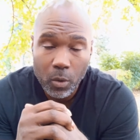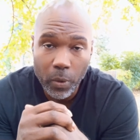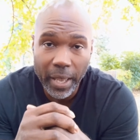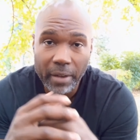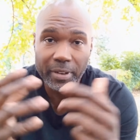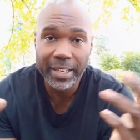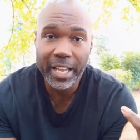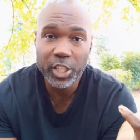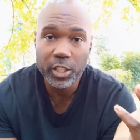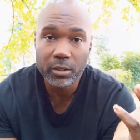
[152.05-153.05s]
we have a
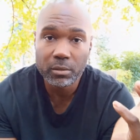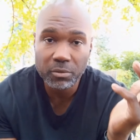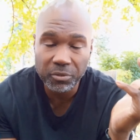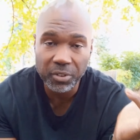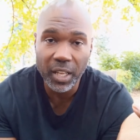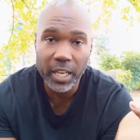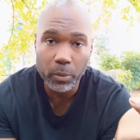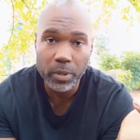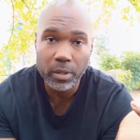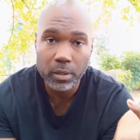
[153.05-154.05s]
nation
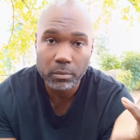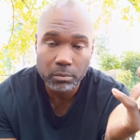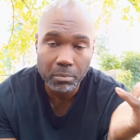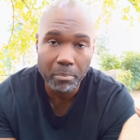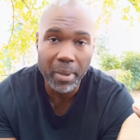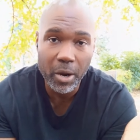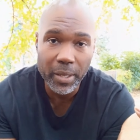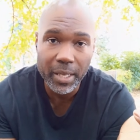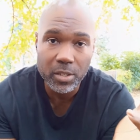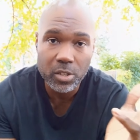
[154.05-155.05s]
flooded with
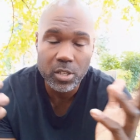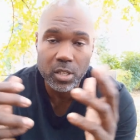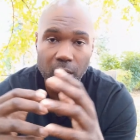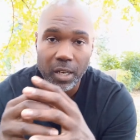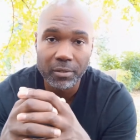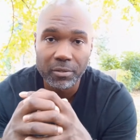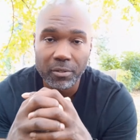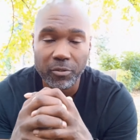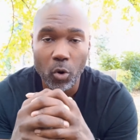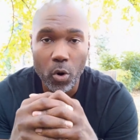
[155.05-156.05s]
millions of
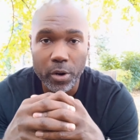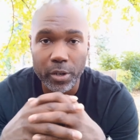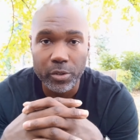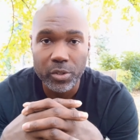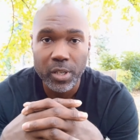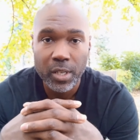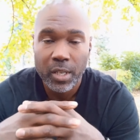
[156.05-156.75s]
foreigners,